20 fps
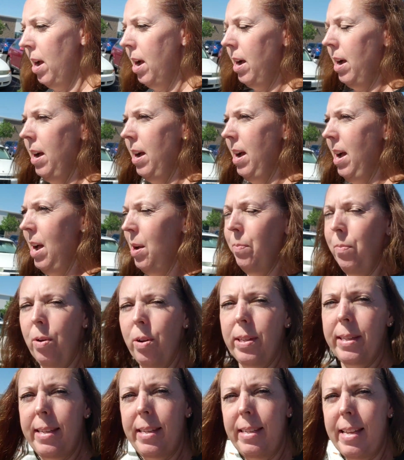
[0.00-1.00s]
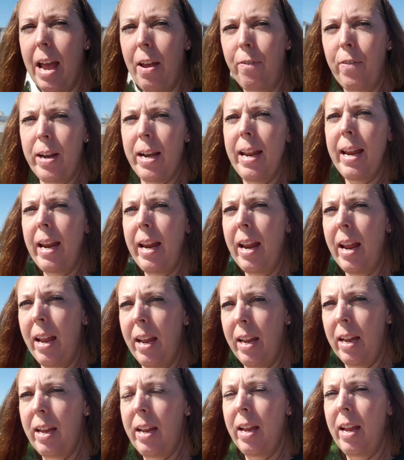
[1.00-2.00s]
Um, Stephanie
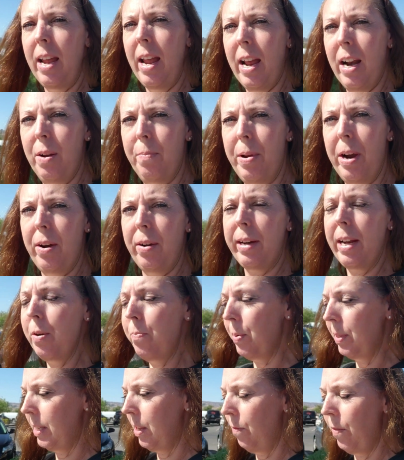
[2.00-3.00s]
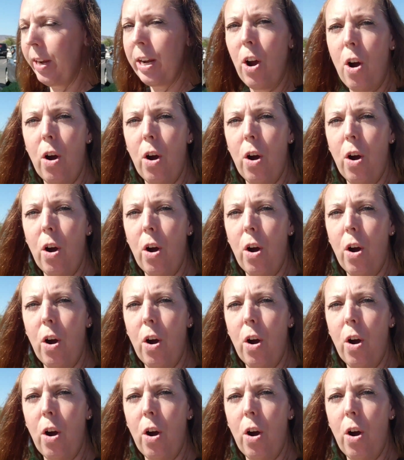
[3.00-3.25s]
and American Pacific